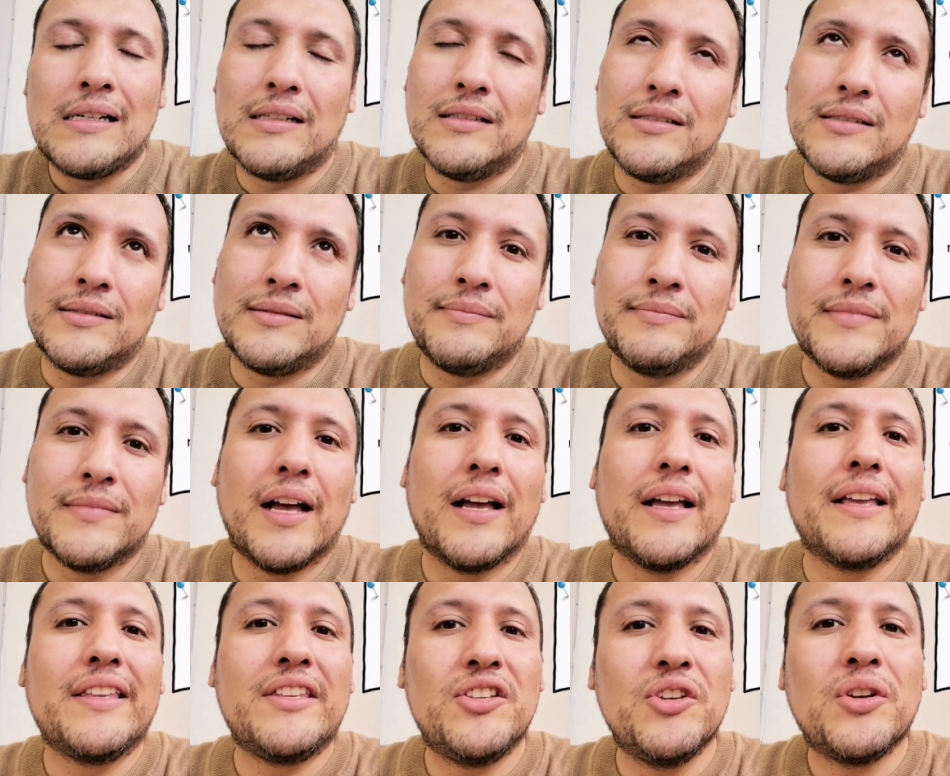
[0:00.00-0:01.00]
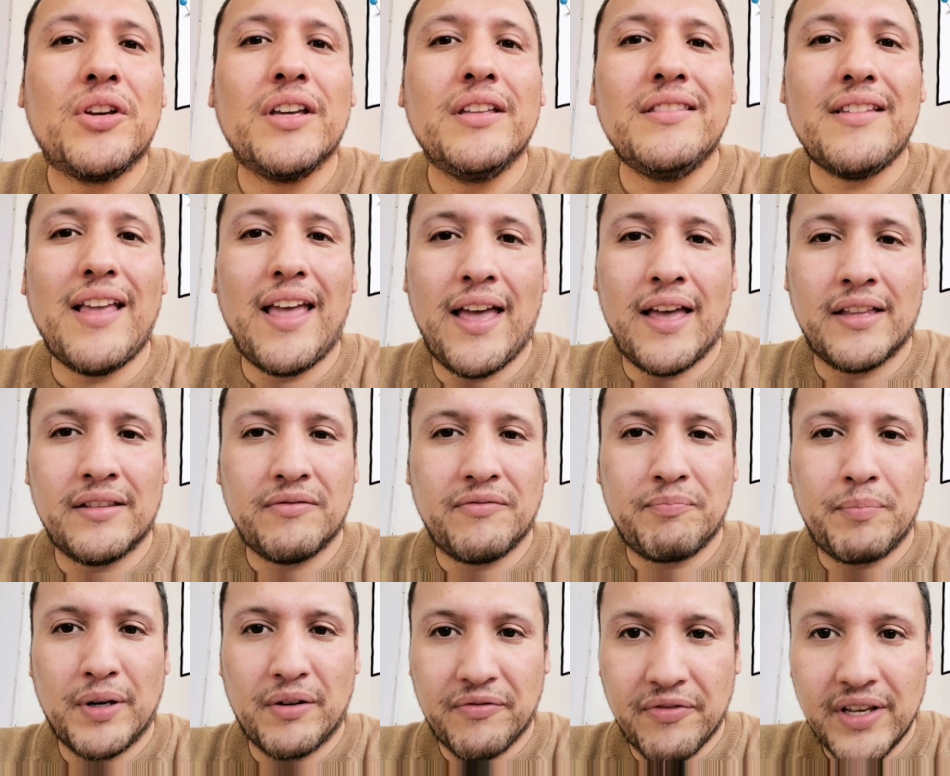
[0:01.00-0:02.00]
You can
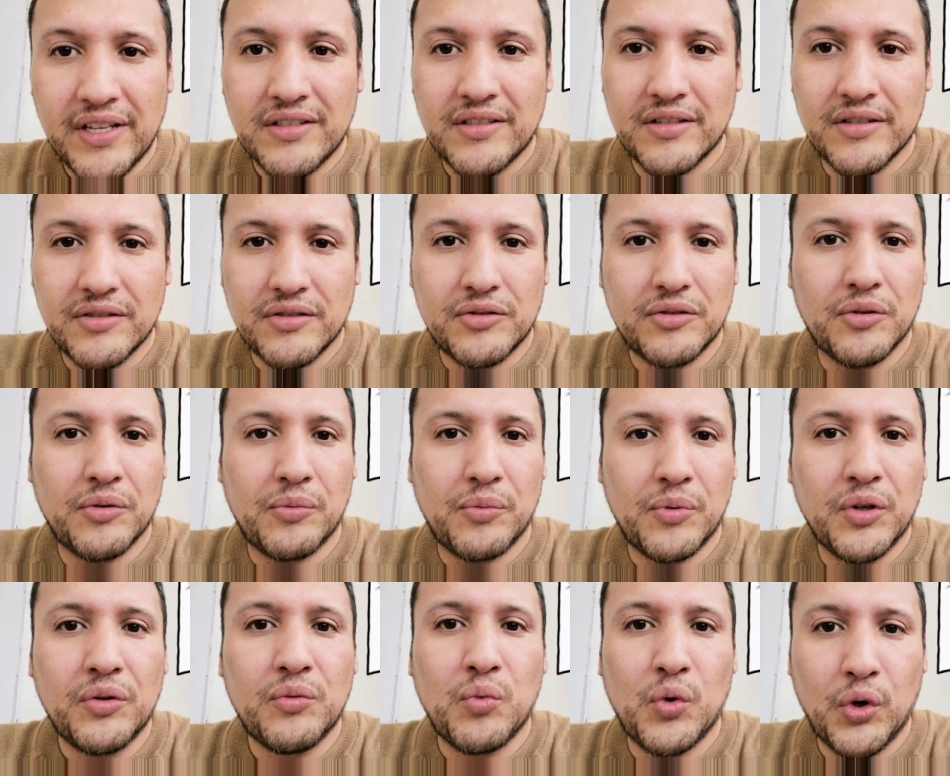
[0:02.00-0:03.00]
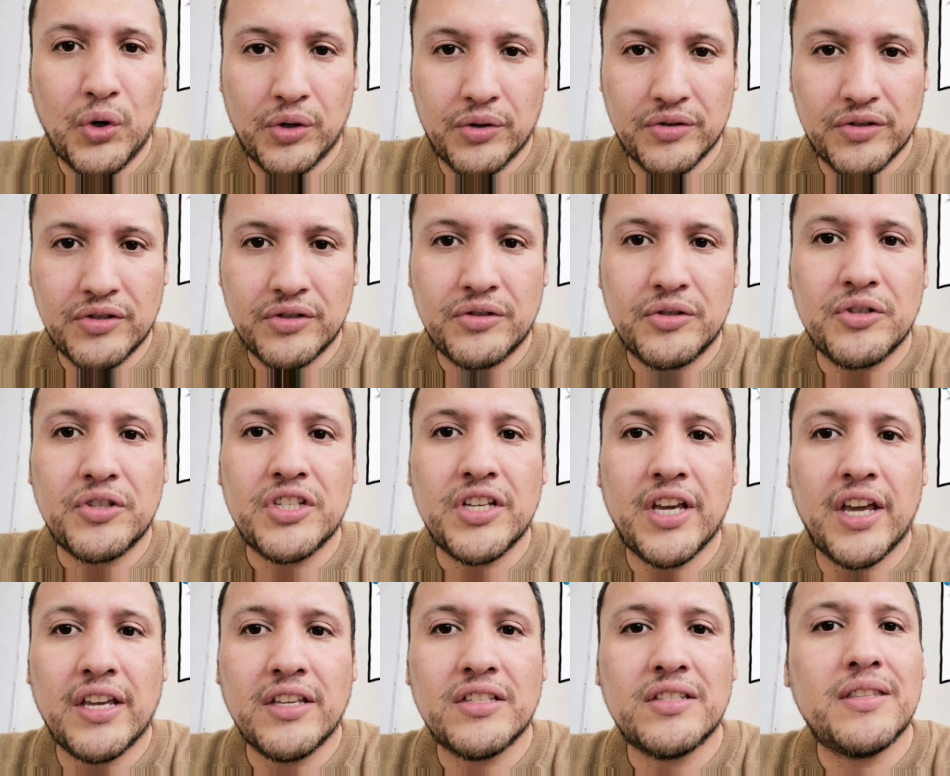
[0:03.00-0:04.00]
add prefixes to root words to
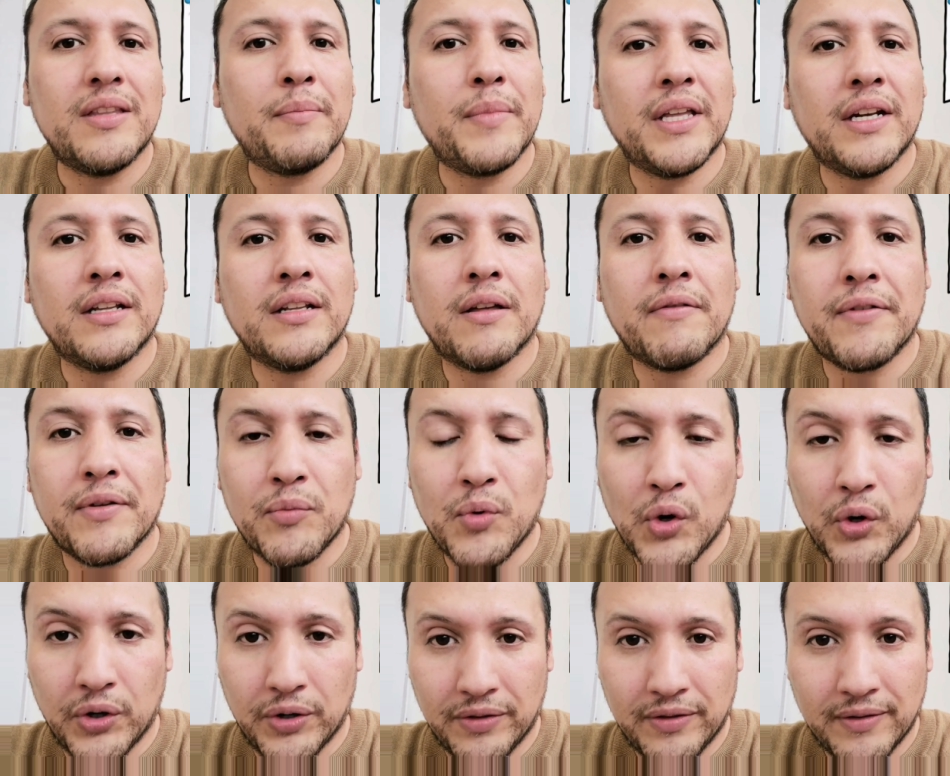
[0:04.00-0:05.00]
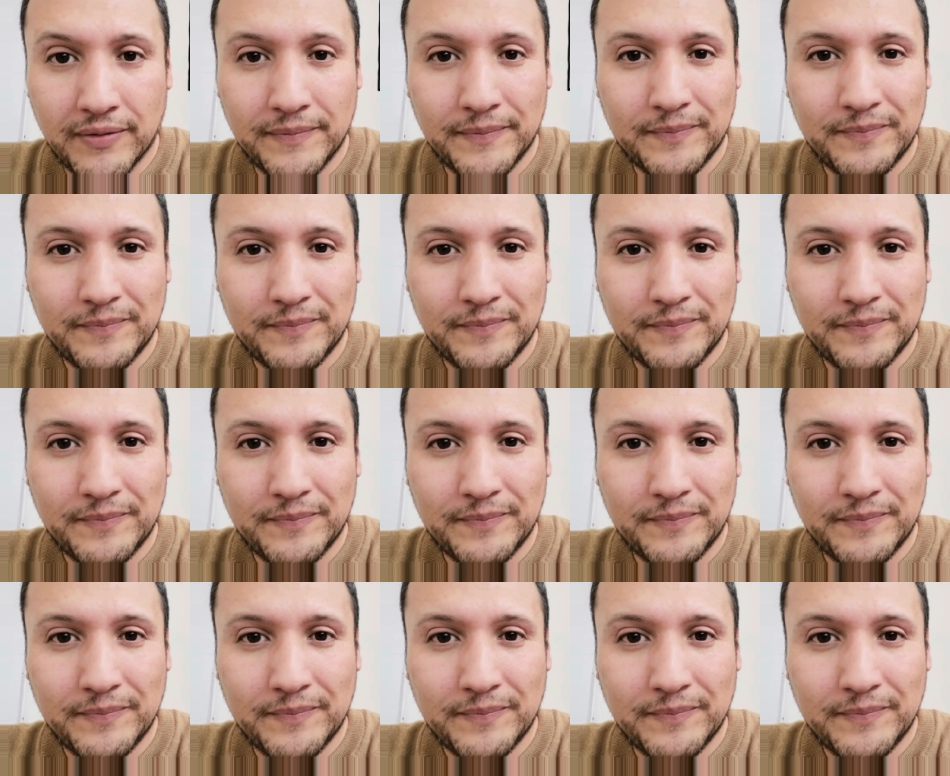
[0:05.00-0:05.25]
change the meaning of a word.